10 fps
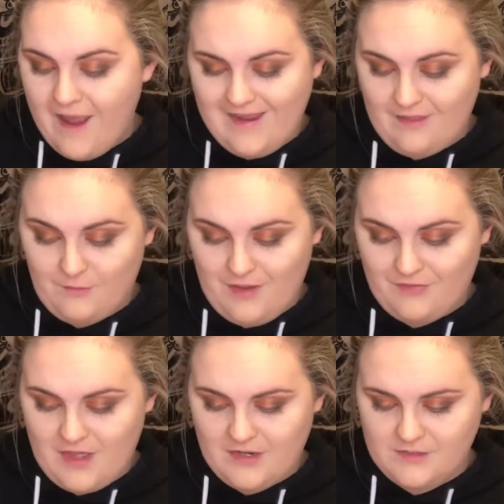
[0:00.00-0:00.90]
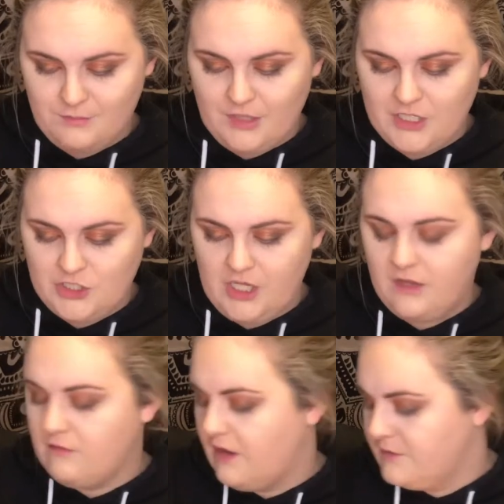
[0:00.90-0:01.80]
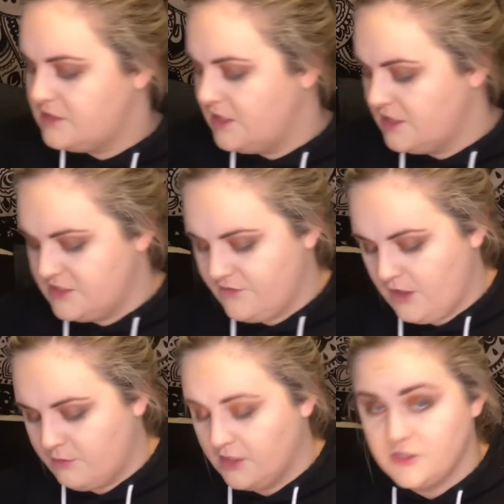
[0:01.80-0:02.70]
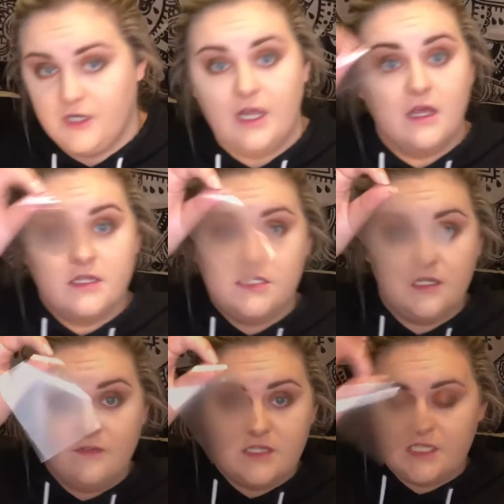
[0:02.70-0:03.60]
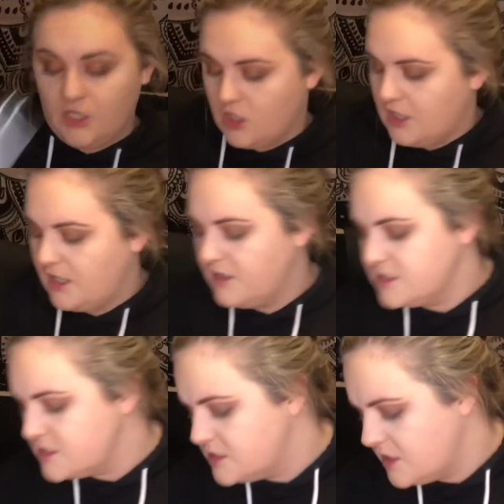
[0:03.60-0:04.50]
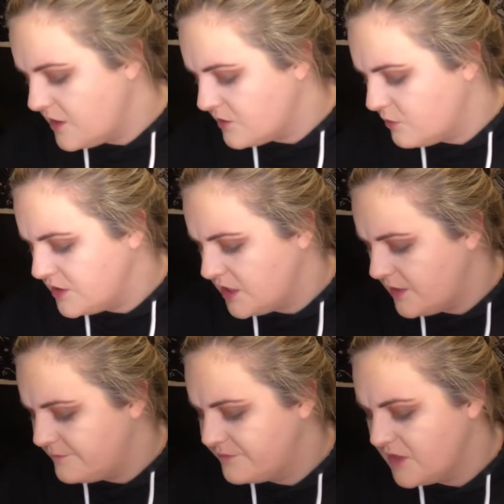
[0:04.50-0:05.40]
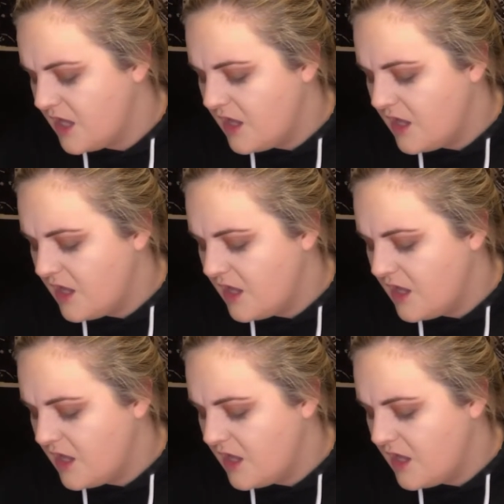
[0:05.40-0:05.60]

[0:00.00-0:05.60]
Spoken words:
anything about that is blushy. I would say that's very bronzery. Still have the sticker on it. This is another one that